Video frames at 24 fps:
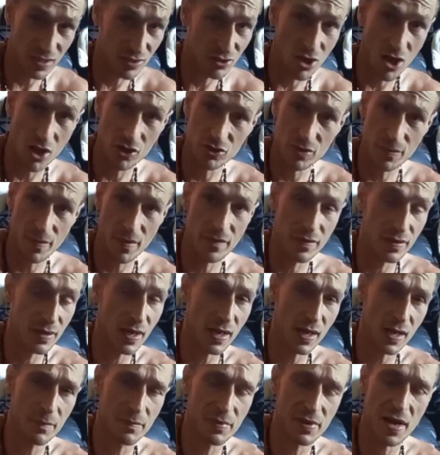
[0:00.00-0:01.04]
I talked to him every
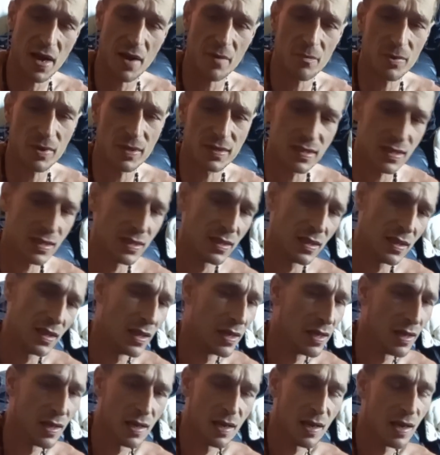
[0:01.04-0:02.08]
day, but it wasn't
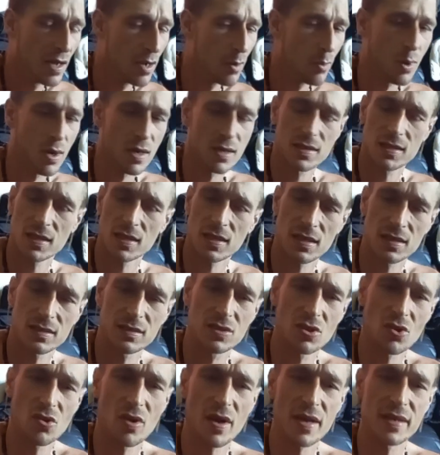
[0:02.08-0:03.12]

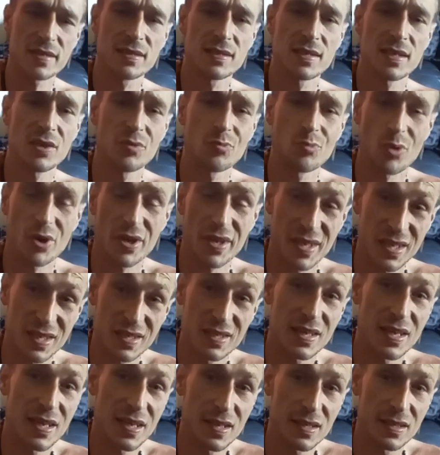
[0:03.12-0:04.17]
until I seen what he
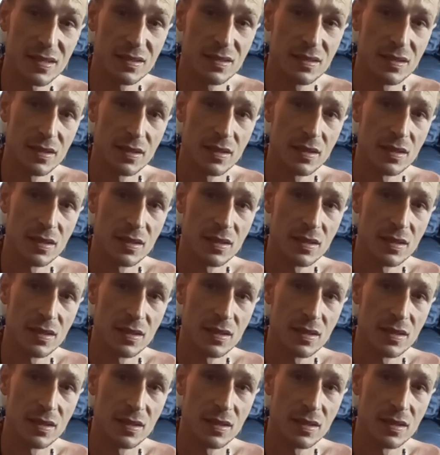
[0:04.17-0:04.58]
did